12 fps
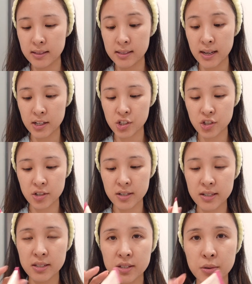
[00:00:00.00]
the texture
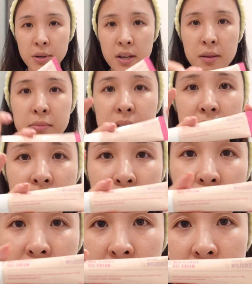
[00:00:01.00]
is. So it comes in
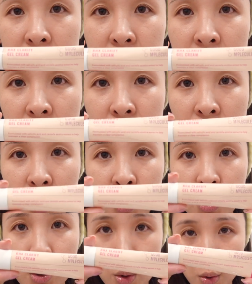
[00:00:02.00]
this
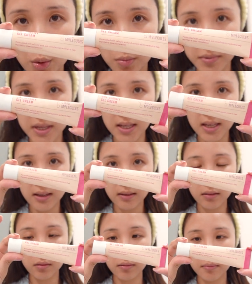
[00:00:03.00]
tubey.